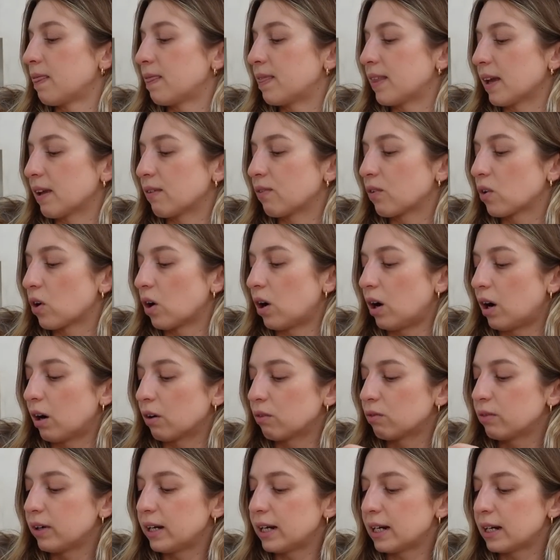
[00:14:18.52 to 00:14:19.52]
They've got
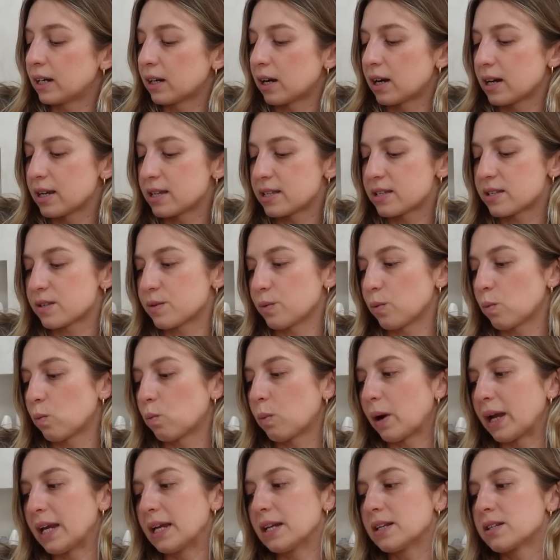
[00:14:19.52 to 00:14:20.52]
a really nice
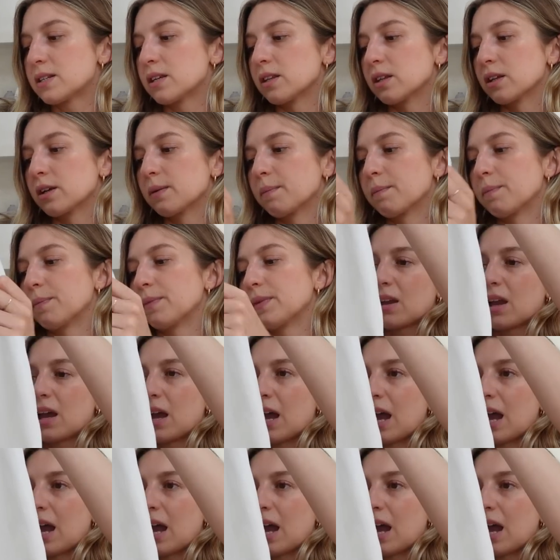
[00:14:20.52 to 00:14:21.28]
weight to them.